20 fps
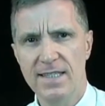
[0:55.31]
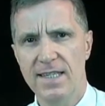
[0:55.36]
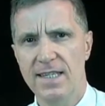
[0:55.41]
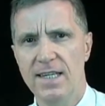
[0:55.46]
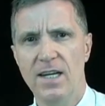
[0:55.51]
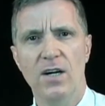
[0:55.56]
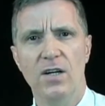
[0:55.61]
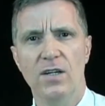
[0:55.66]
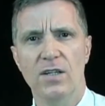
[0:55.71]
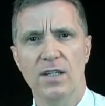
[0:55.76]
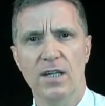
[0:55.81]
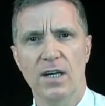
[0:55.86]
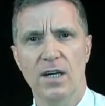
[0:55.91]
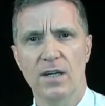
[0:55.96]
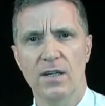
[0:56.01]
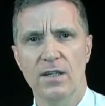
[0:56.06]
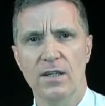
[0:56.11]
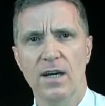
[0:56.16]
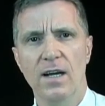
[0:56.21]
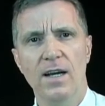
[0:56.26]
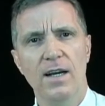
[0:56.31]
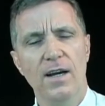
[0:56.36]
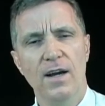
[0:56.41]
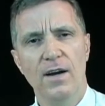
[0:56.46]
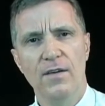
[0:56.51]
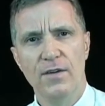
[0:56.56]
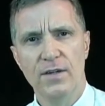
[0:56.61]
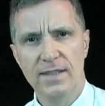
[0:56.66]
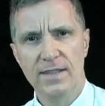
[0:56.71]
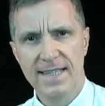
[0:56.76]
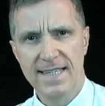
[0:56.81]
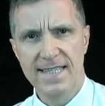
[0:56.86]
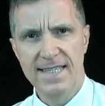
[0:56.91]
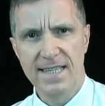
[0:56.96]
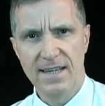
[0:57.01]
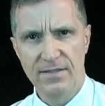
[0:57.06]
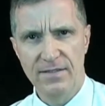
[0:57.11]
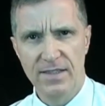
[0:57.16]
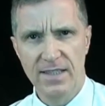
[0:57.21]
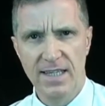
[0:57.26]
in Hong Kong for at least
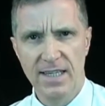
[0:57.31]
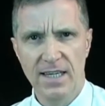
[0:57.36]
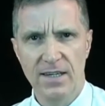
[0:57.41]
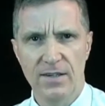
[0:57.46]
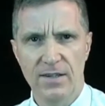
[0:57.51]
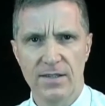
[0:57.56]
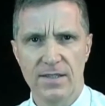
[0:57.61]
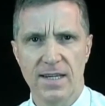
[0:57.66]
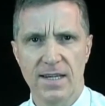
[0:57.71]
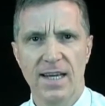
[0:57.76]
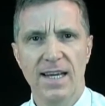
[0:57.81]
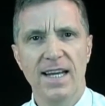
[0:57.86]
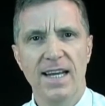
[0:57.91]
7 years,